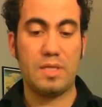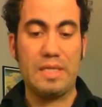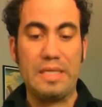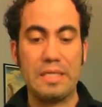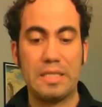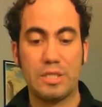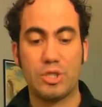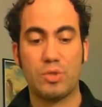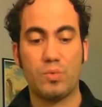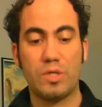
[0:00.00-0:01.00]
In
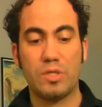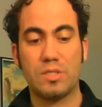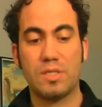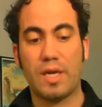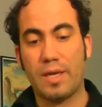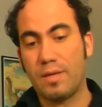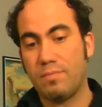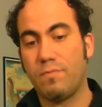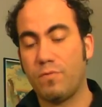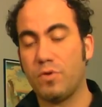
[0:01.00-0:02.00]
English, we could say,
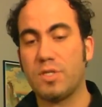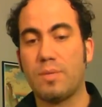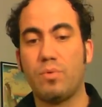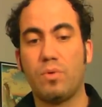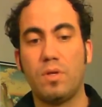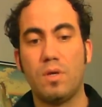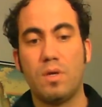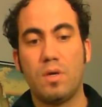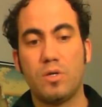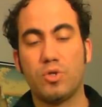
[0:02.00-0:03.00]
for example,
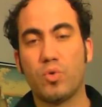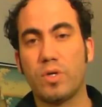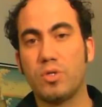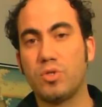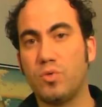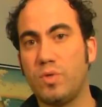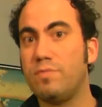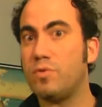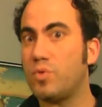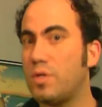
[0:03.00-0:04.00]
you're trying to
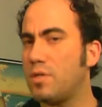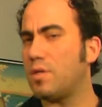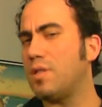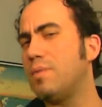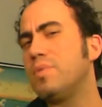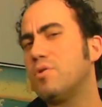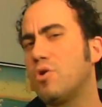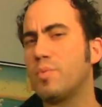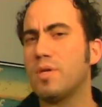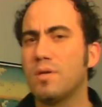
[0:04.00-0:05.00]
infiltrate the Colombian
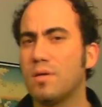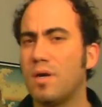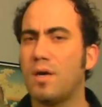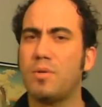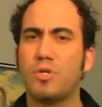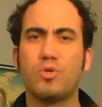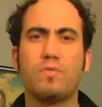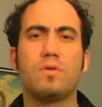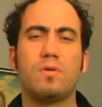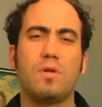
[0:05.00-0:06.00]
army. I'm not
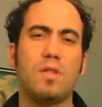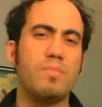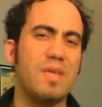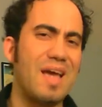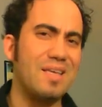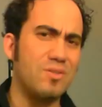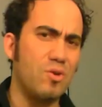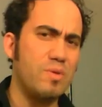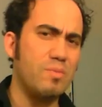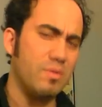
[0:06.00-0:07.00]
sure if Colombia has an
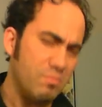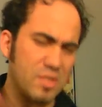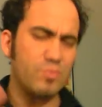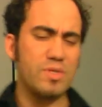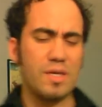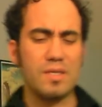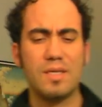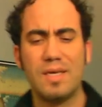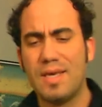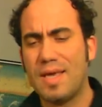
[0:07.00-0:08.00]
army, but let's pretend.
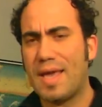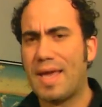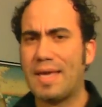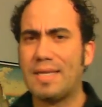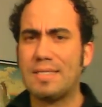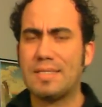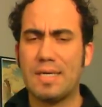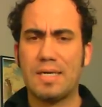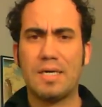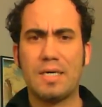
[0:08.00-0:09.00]
And
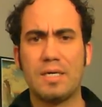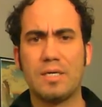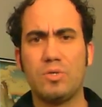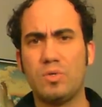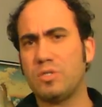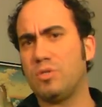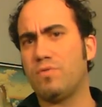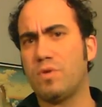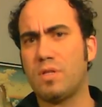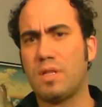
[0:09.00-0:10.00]
you get to the
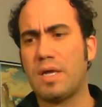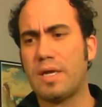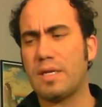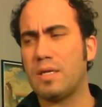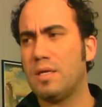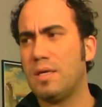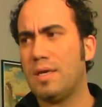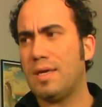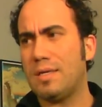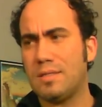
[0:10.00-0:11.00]
front of the line,
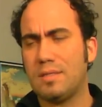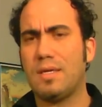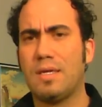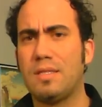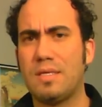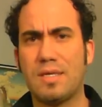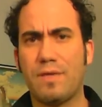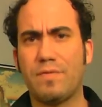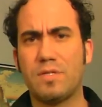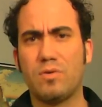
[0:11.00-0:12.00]
and the
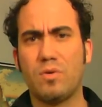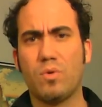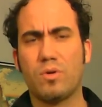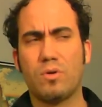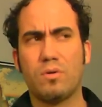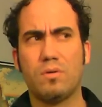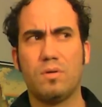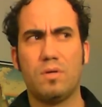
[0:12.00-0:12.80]
cafeteria worker